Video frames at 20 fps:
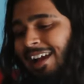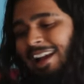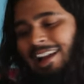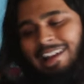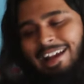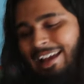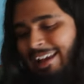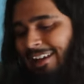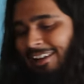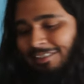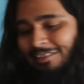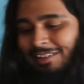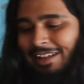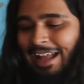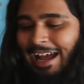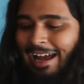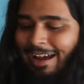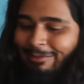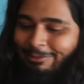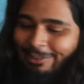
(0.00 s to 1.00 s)
I ain't gonna
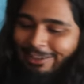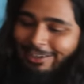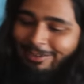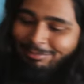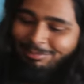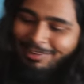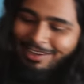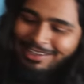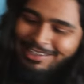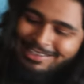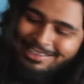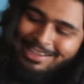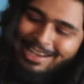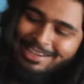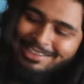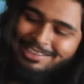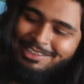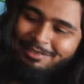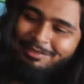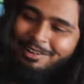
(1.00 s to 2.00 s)
lie, I'm looking pretty
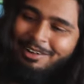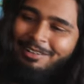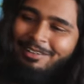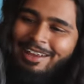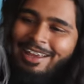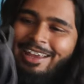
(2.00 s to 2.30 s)
sexy with them.